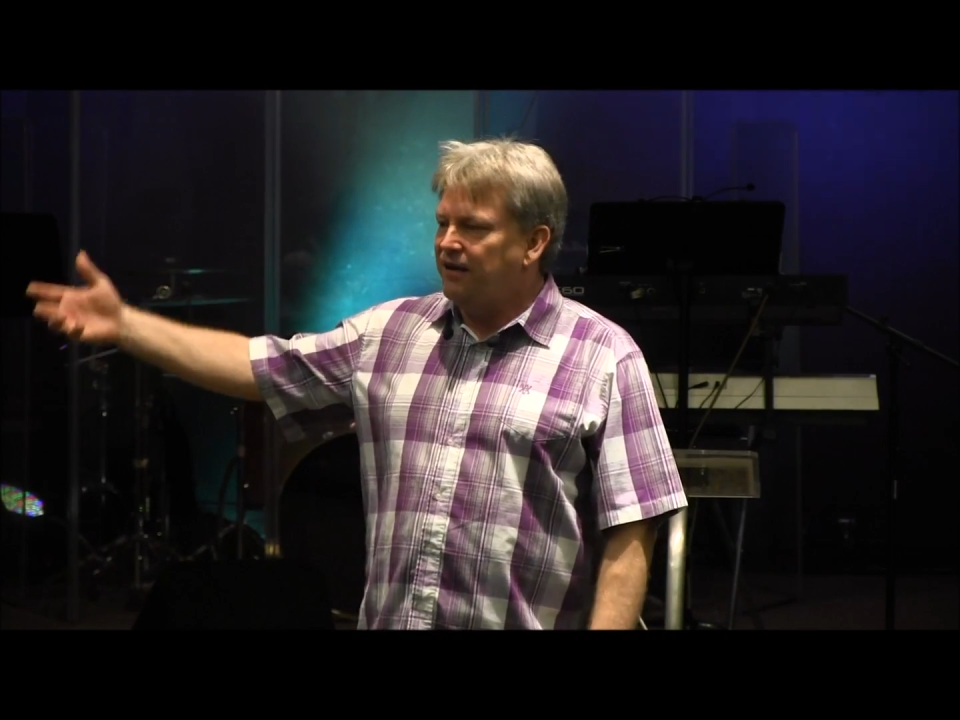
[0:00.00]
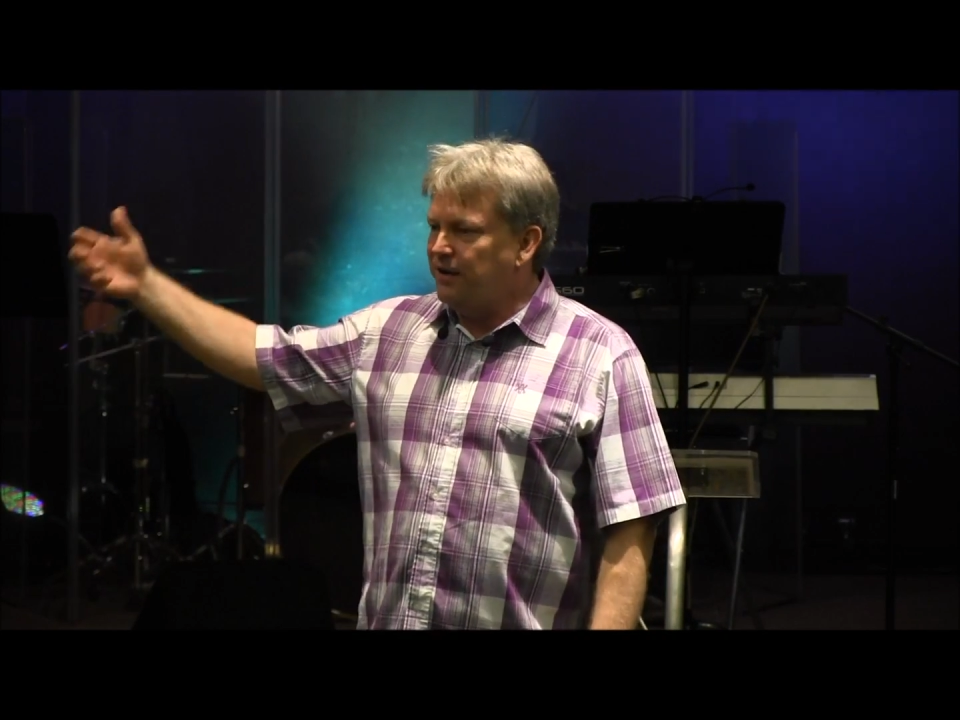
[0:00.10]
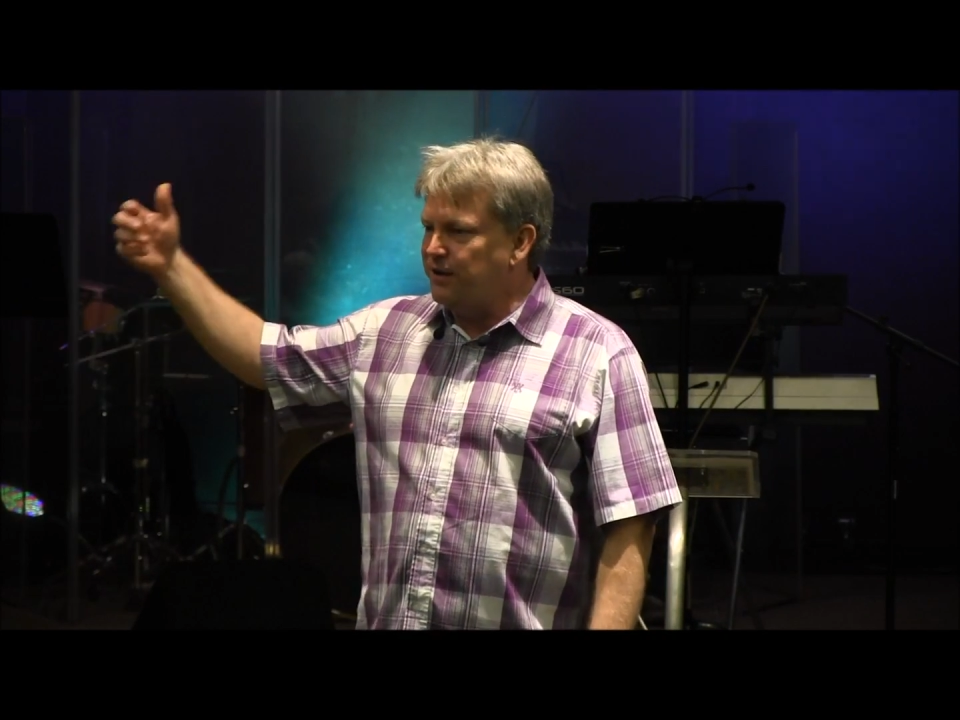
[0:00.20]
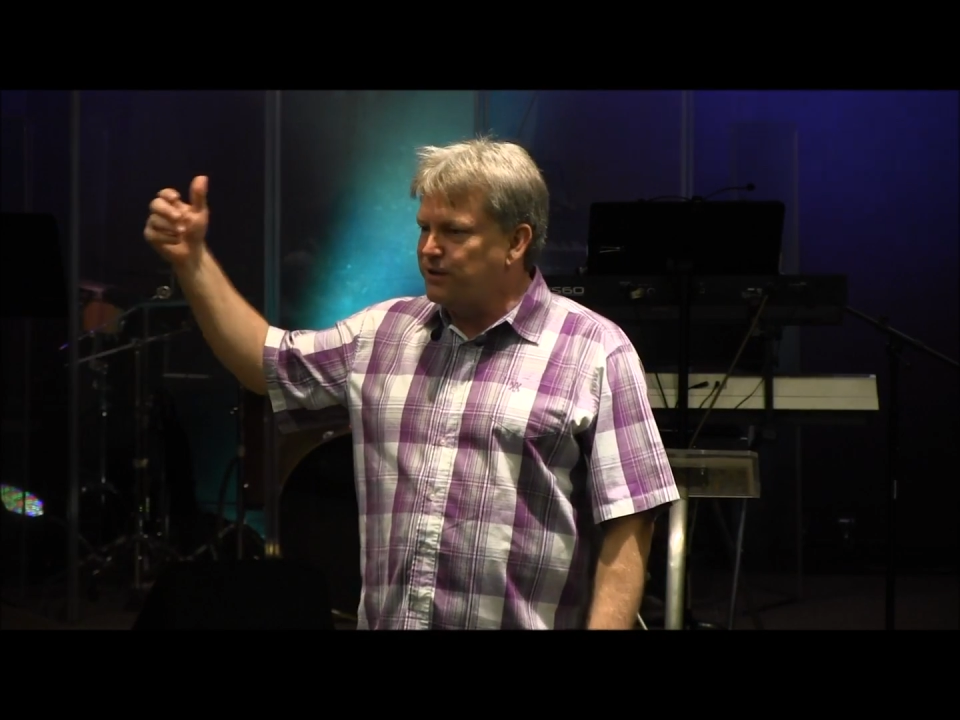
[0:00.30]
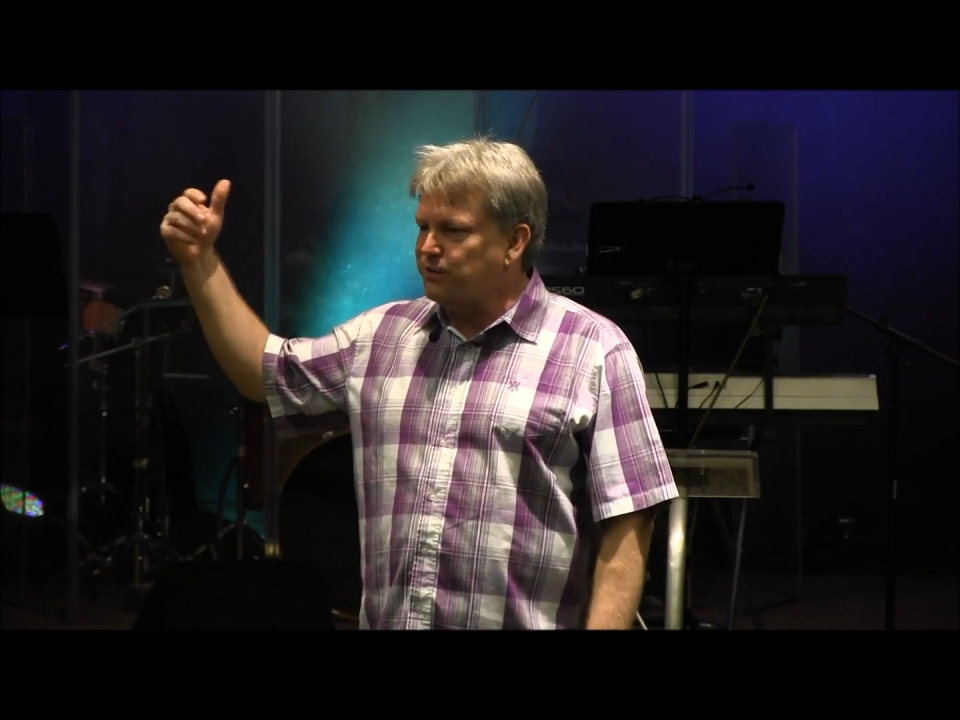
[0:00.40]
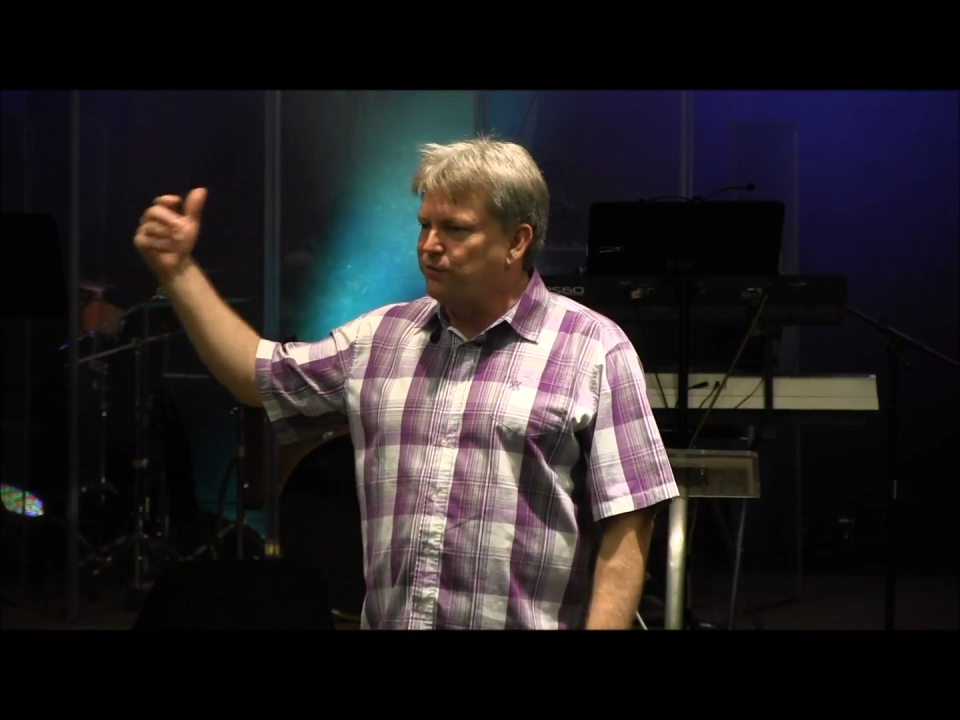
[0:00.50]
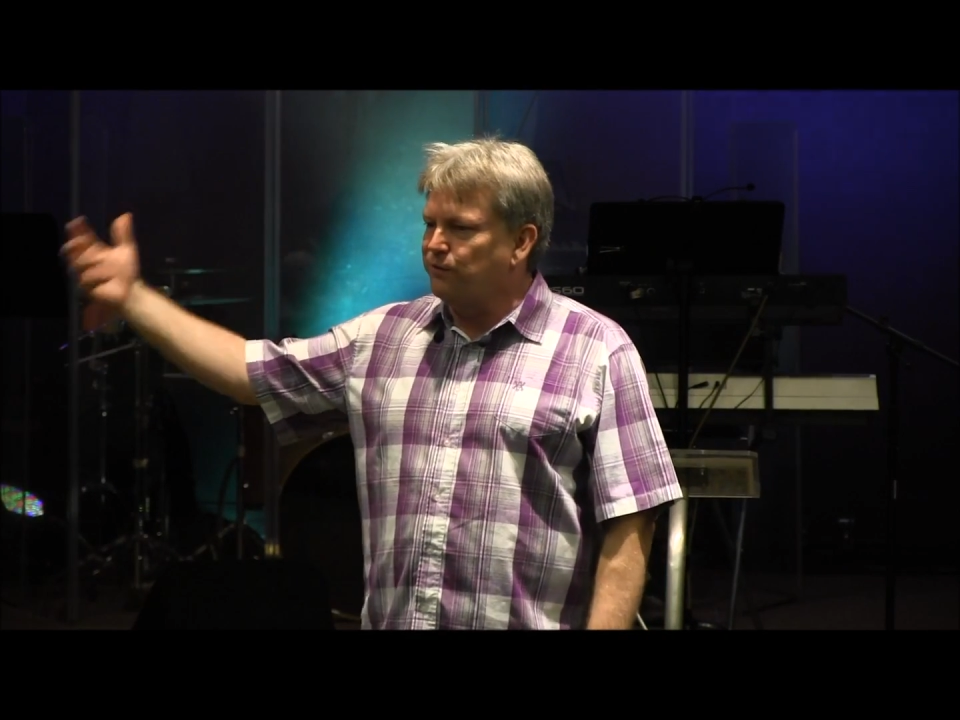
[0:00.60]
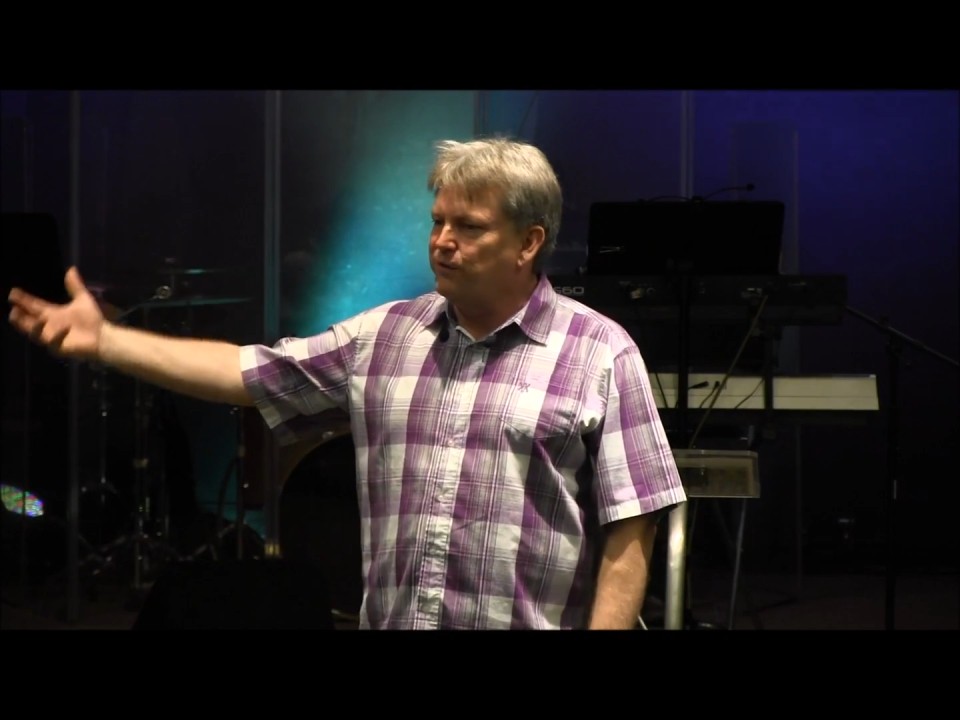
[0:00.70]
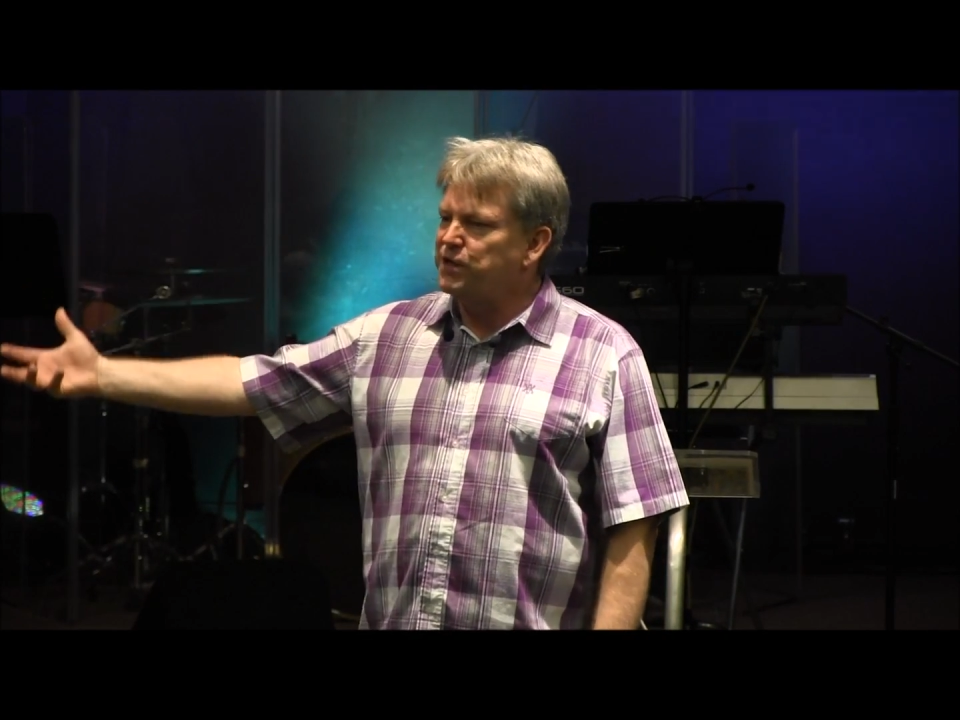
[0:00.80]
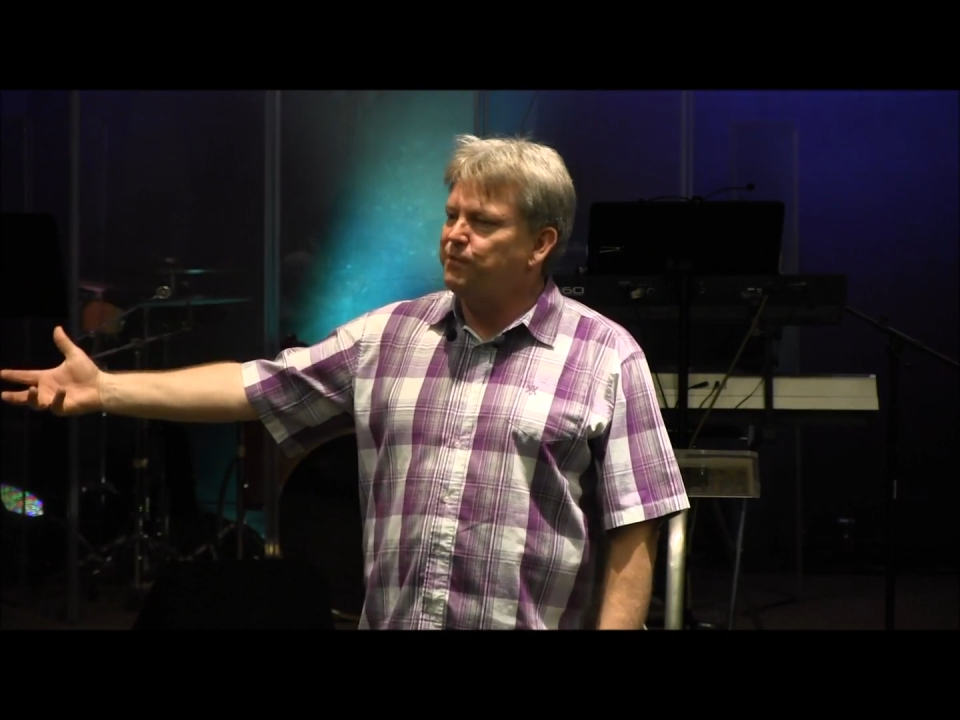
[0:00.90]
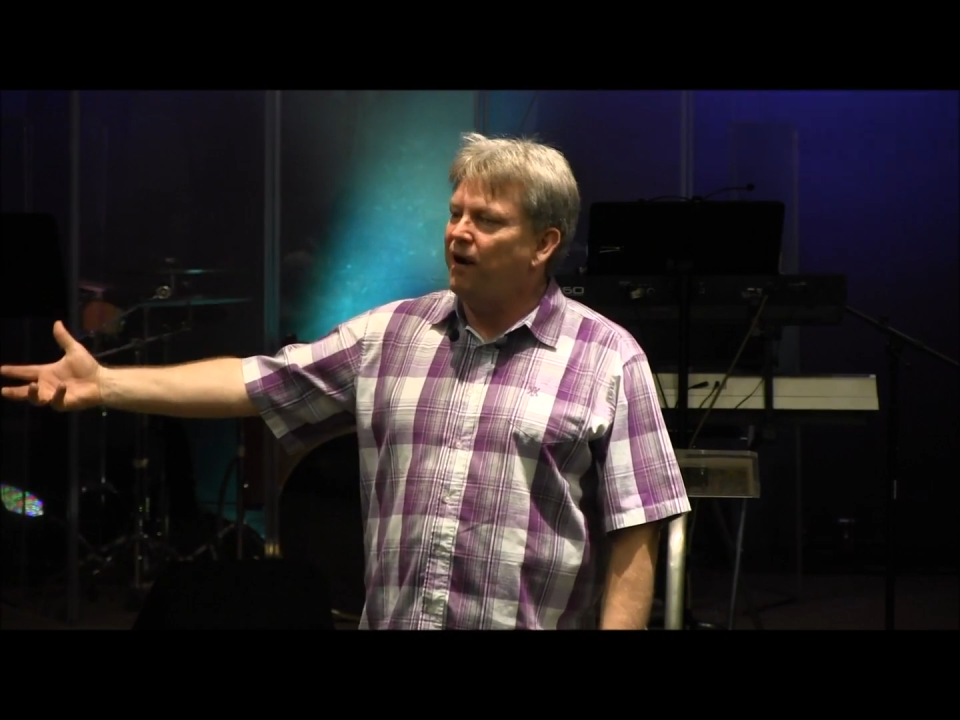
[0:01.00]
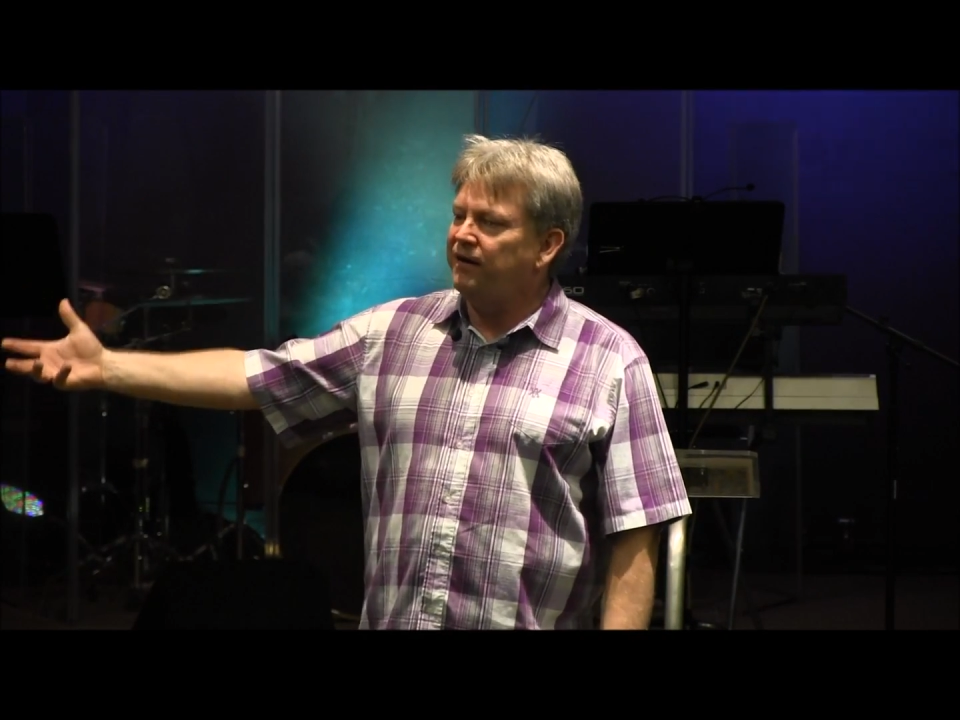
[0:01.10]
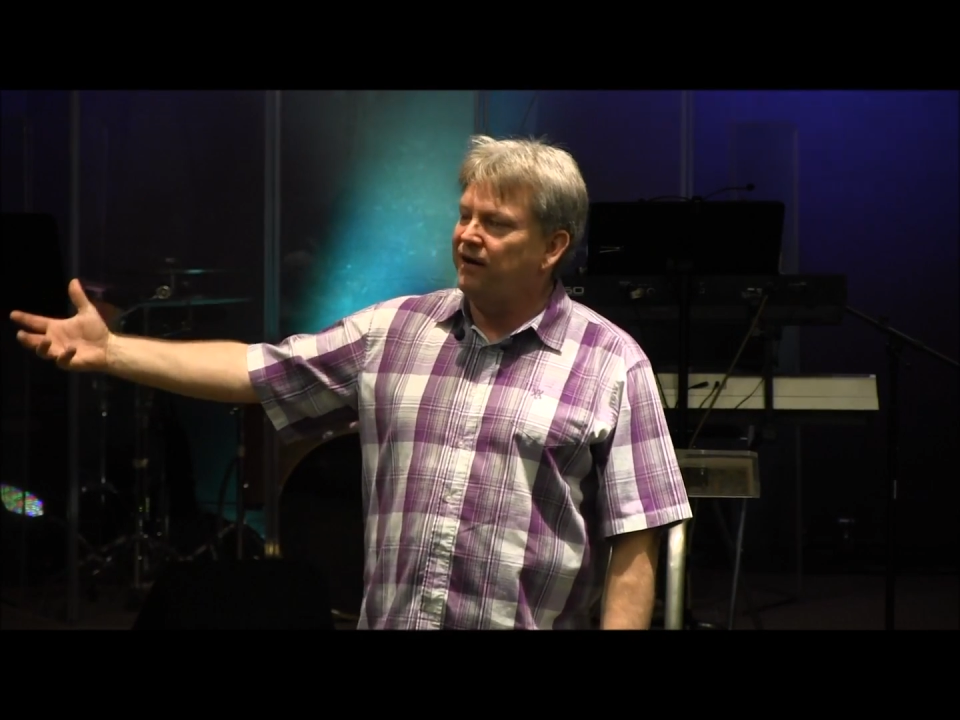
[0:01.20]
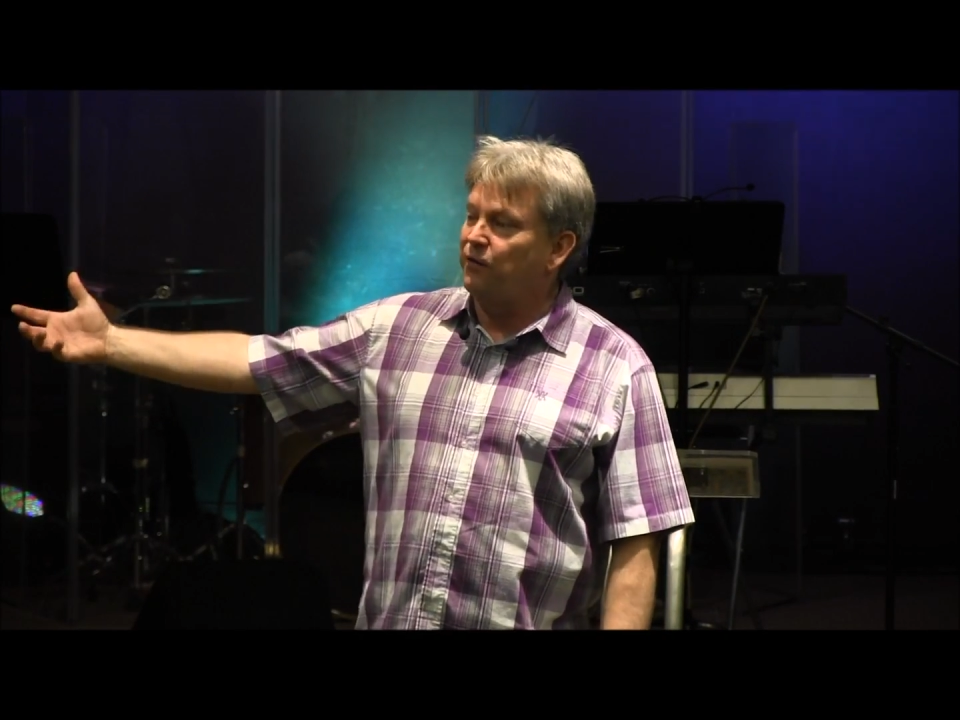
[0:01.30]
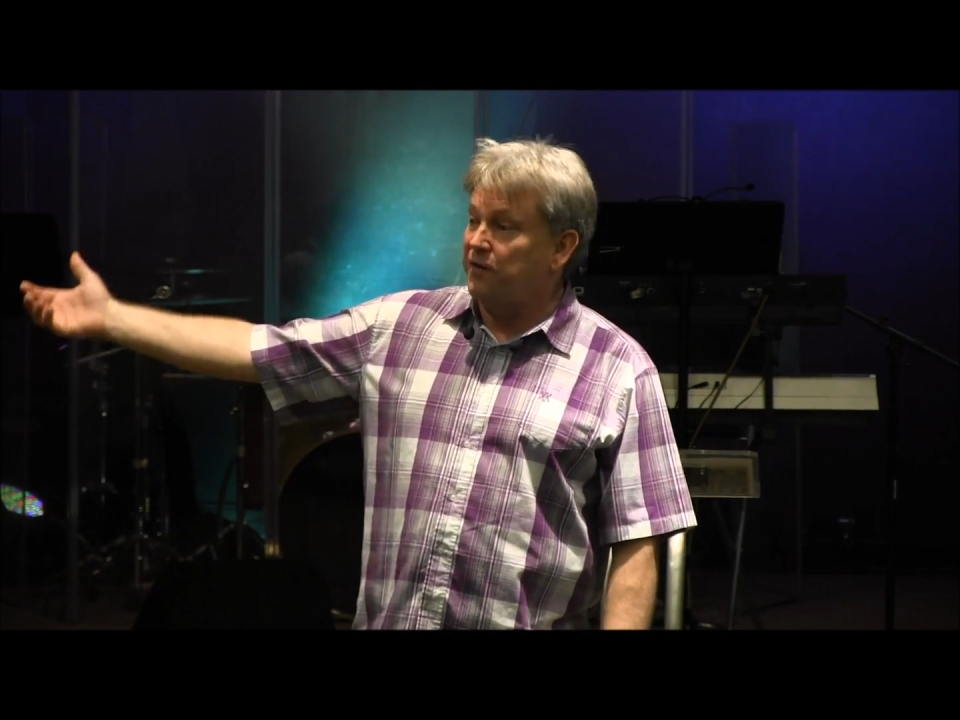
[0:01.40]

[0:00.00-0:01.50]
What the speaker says: is responding